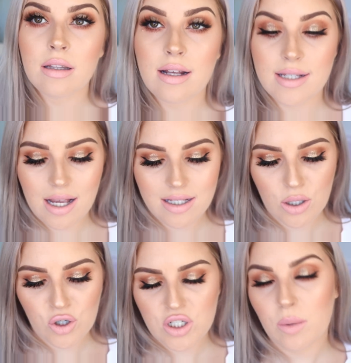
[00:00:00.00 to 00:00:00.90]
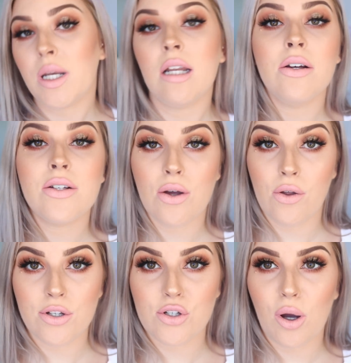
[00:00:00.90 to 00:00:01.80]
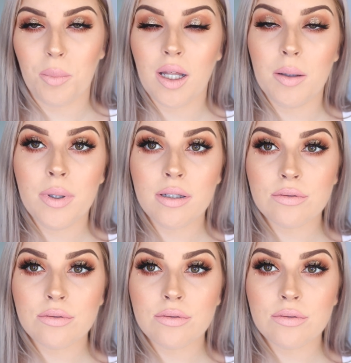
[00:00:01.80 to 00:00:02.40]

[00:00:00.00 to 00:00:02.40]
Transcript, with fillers: That's how Serendipity looks on the top lip.